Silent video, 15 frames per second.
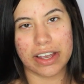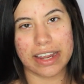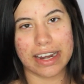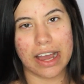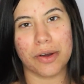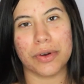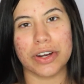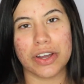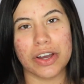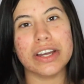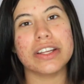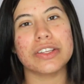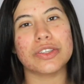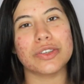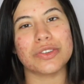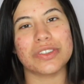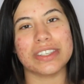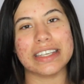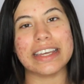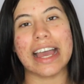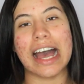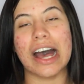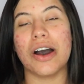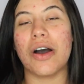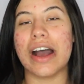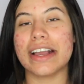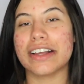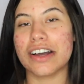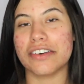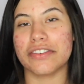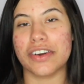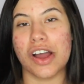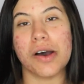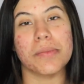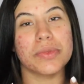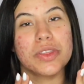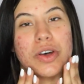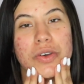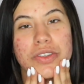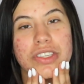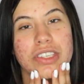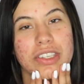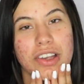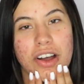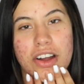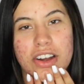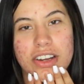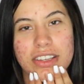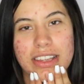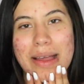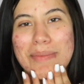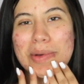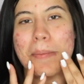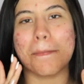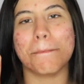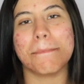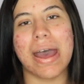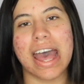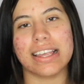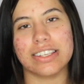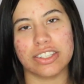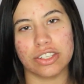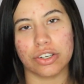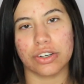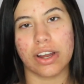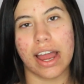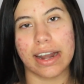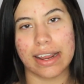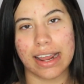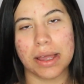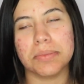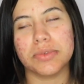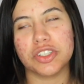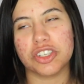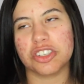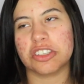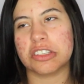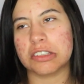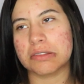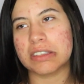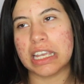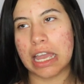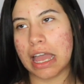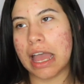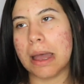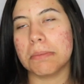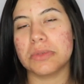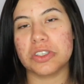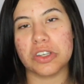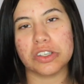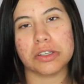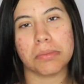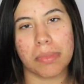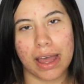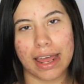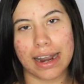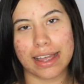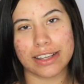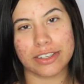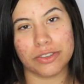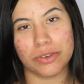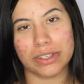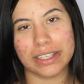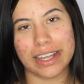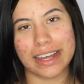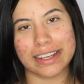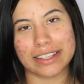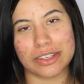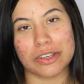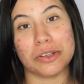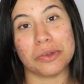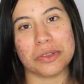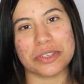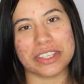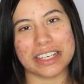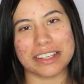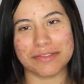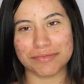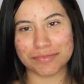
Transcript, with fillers: Okay, now we're going to see how I cover up those scars. I'm a master at it. I'm just I'm such a badass doing that, so you will see.